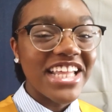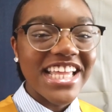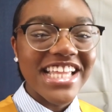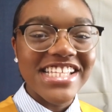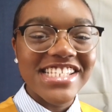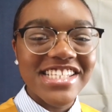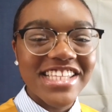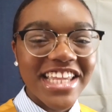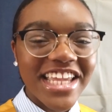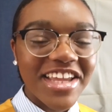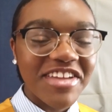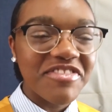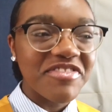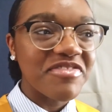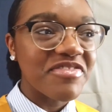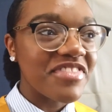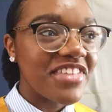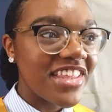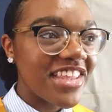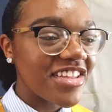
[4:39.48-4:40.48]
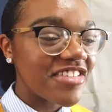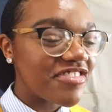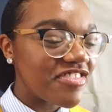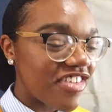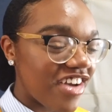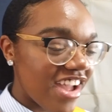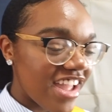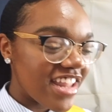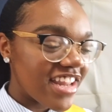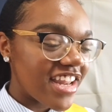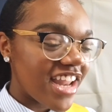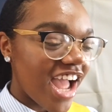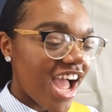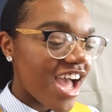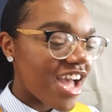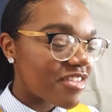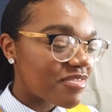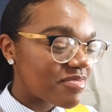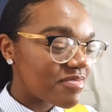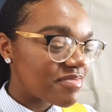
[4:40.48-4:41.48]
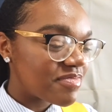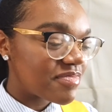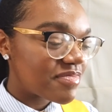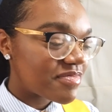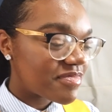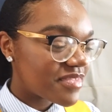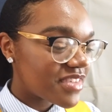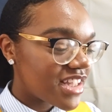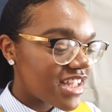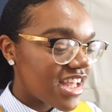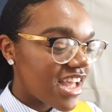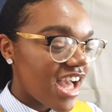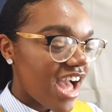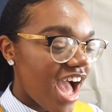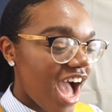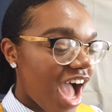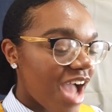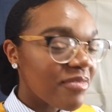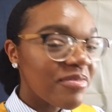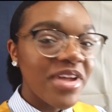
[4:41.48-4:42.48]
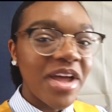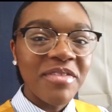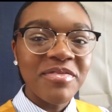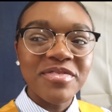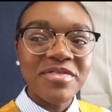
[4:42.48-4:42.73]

but it's like fun. Um, I'm,